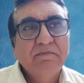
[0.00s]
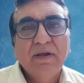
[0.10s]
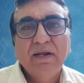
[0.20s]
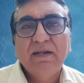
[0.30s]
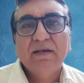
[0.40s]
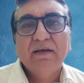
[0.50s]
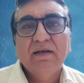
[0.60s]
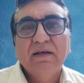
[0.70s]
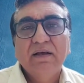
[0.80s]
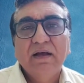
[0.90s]
But
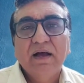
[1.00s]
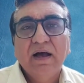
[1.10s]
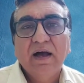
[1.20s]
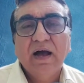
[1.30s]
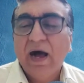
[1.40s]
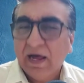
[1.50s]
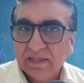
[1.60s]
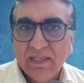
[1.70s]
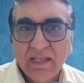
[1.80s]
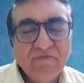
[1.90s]
are
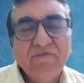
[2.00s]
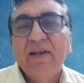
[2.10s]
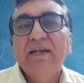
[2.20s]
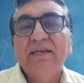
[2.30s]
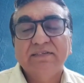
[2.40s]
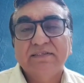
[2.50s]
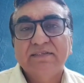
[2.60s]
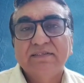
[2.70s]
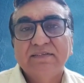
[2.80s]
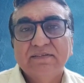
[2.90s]
they
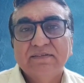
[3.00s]
friends?